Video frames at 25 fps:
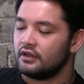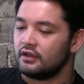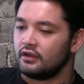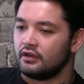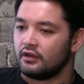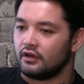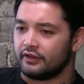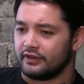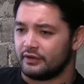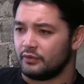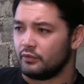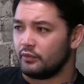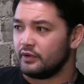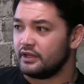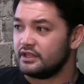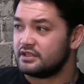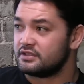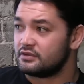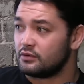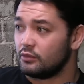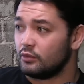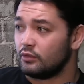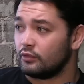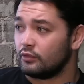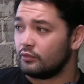I think we
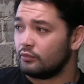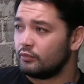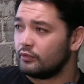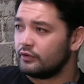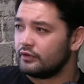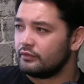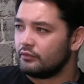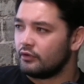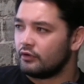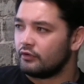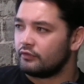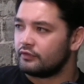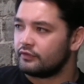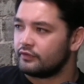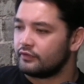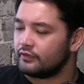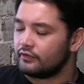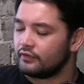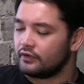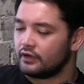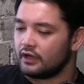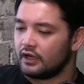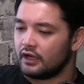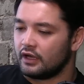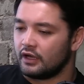scored with them off,
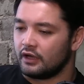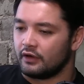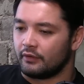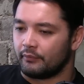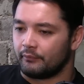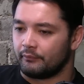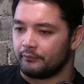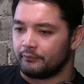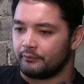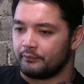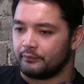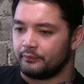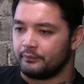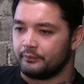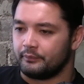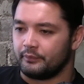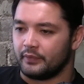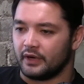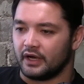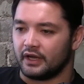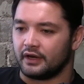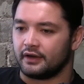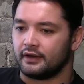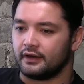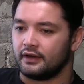
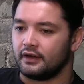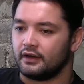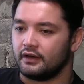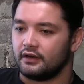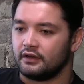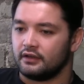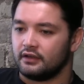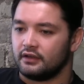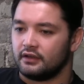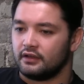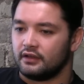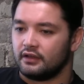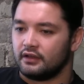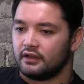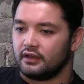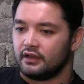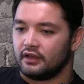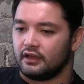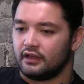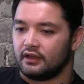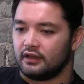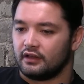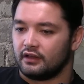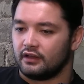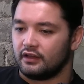but
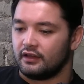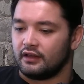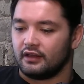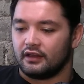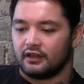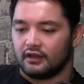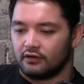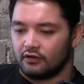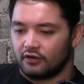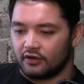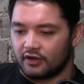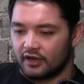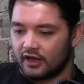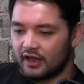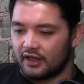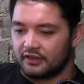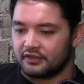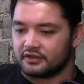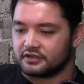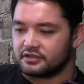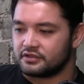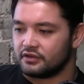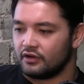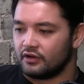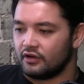like other
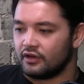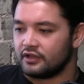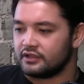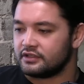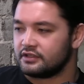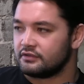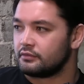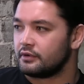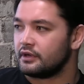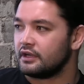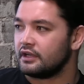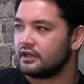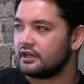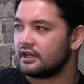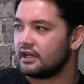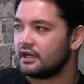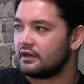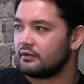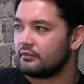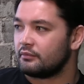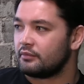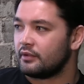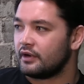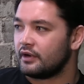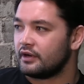sides are really
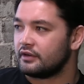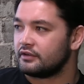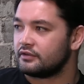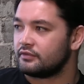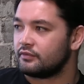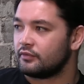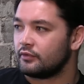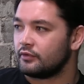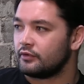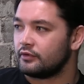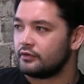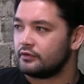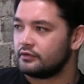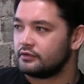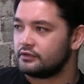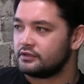getting punished for it.